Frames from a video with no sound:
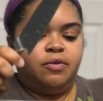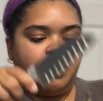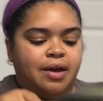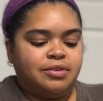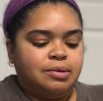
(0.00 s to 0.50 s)
you
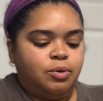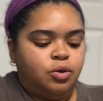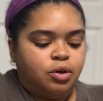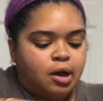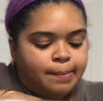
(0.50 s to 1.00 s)
have some
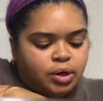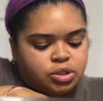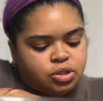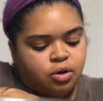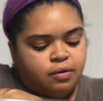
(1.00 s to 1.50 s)

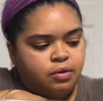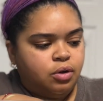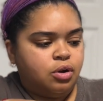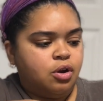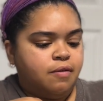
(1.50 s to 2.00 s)
cucumbers, you know, if you
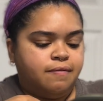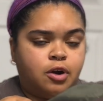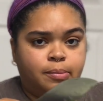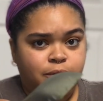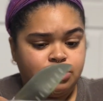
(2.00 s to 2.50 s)
go to your
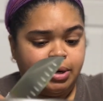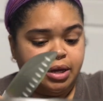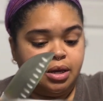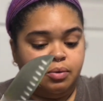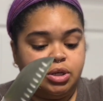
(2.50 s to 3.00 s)
farmer's
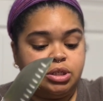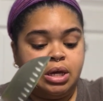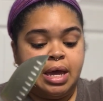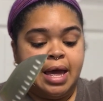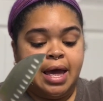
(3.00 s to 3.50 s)
market, which
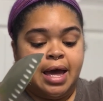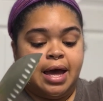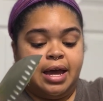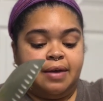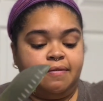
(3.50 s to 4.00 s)

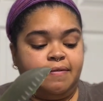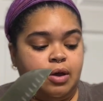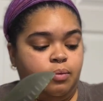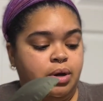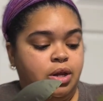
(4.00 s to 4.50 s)
I haven't
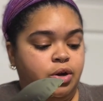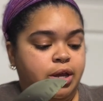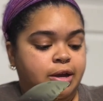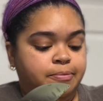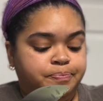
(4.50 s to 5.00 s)
found one here
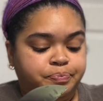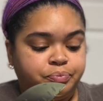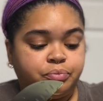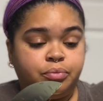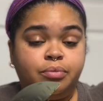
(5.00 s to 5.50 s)
yet.
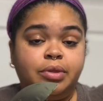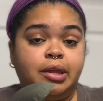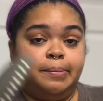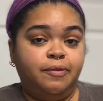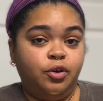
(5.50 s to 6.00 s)

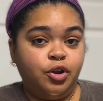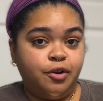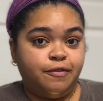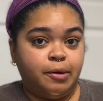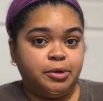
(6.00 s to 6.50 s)
But if you go to your
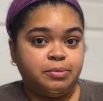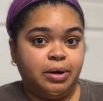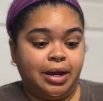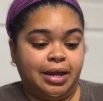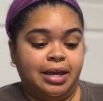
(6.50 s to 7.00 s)
farmer's
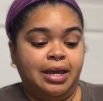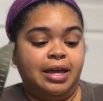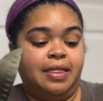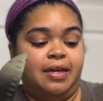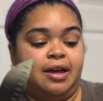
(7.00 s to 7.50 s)
market
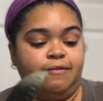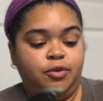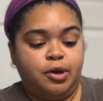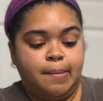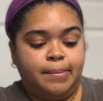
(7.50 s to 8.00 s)
and they have
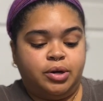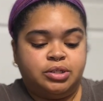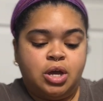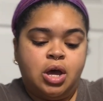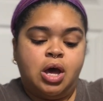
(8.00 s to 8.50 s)
cucumbers
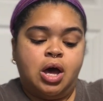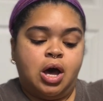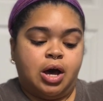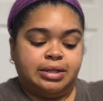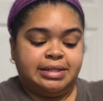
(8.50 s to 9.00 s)

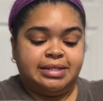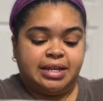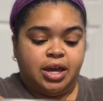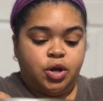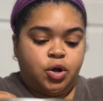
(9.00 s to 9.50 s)
on
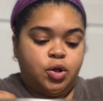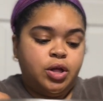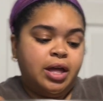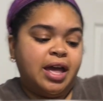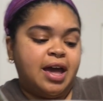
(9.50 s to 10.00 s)
sale
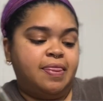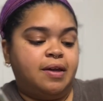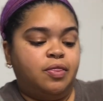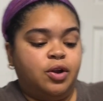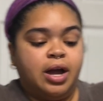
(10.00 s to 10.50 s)
and
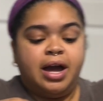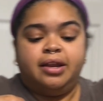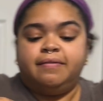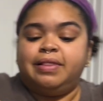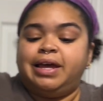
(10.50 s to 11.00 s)
then they're kind
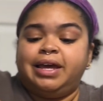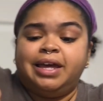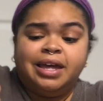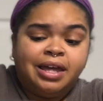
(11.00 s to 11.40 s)
of like